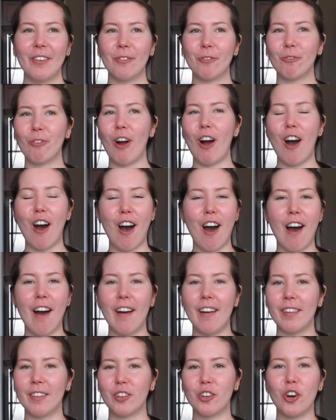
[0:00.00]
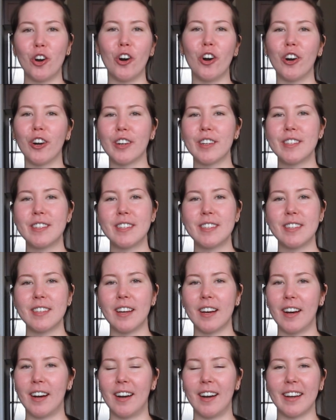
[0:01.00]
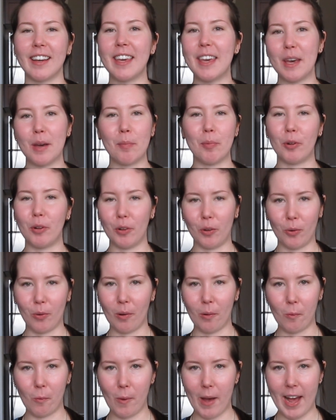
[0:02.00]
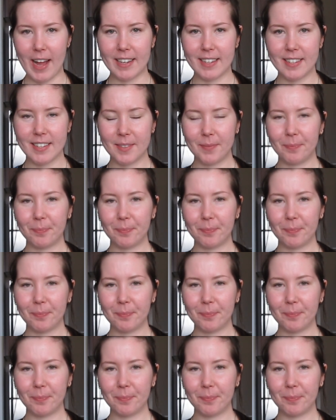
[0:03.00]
raw, cooked, kibble, or wet.